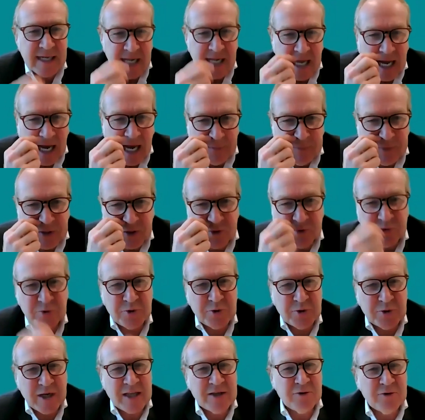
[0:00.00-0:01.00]
Happy to
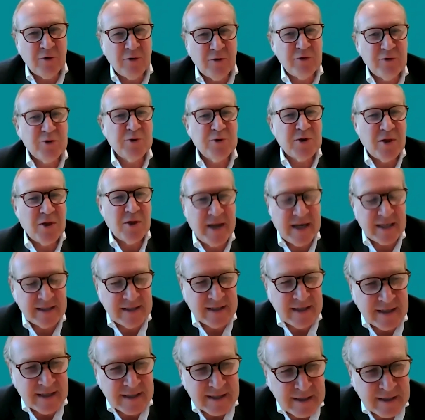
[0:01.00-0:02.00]
get your views on that,
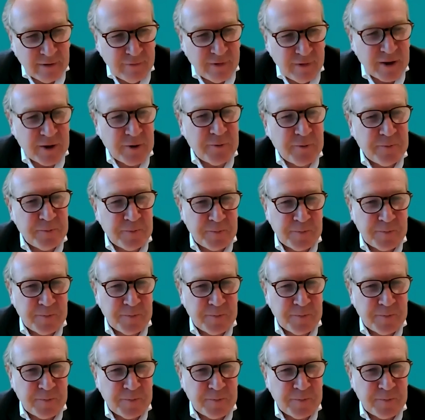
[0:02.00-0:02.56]
Stefano.